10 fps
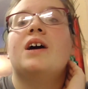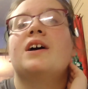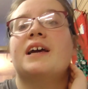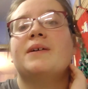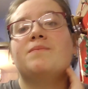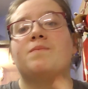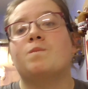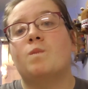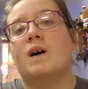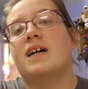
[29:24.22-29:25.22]
Okay,
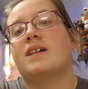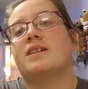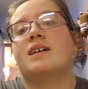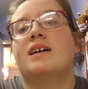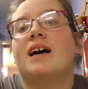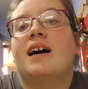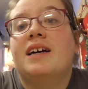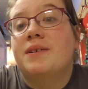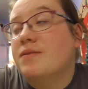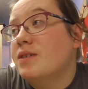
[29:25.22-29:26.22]
well,
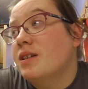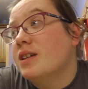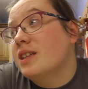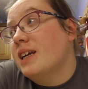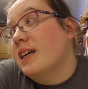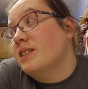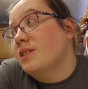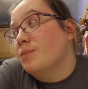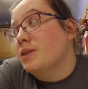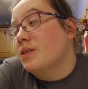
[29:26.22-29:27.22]
I know I've got another day
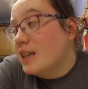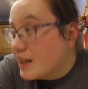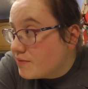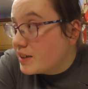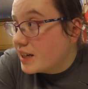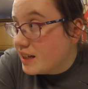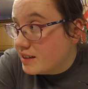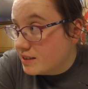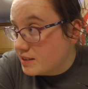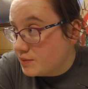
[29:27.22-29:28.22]
to open on the advent
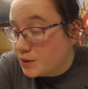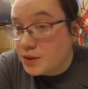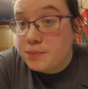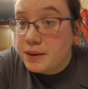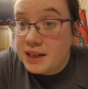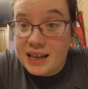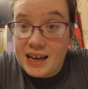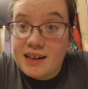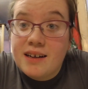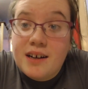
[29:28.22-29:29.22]
calendar tomorrow, but
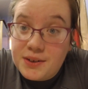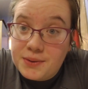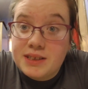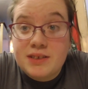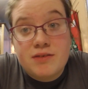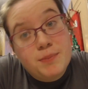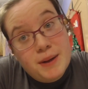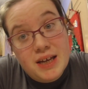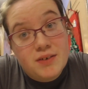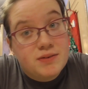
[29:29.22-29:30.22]
again, I know it's a
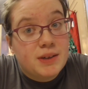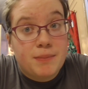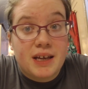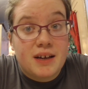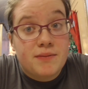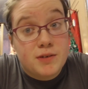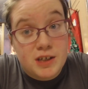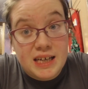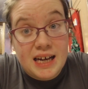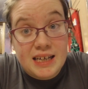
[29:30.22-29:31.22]
repeat of something I've
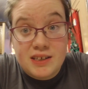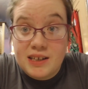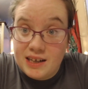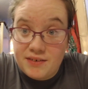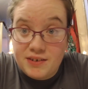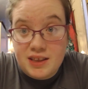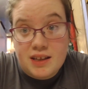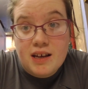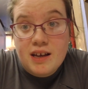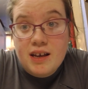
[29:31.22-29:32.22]
already had earlier
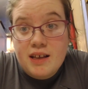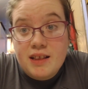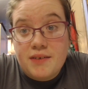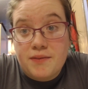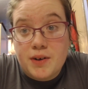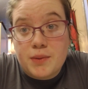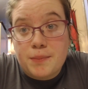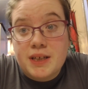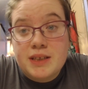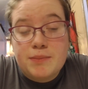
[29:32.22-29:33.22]
in the
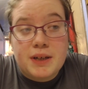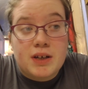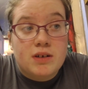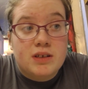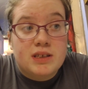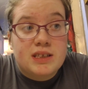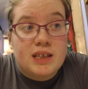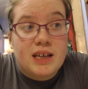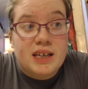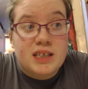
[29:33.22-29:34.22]
Vlogmas
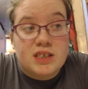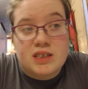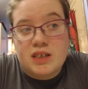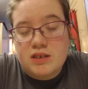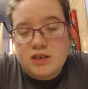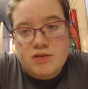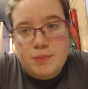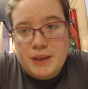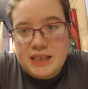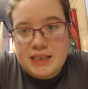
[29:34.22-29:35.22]
because it just starts to
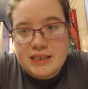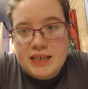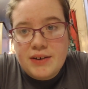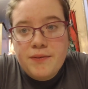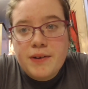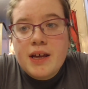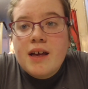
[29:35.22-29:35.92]
repeat itself.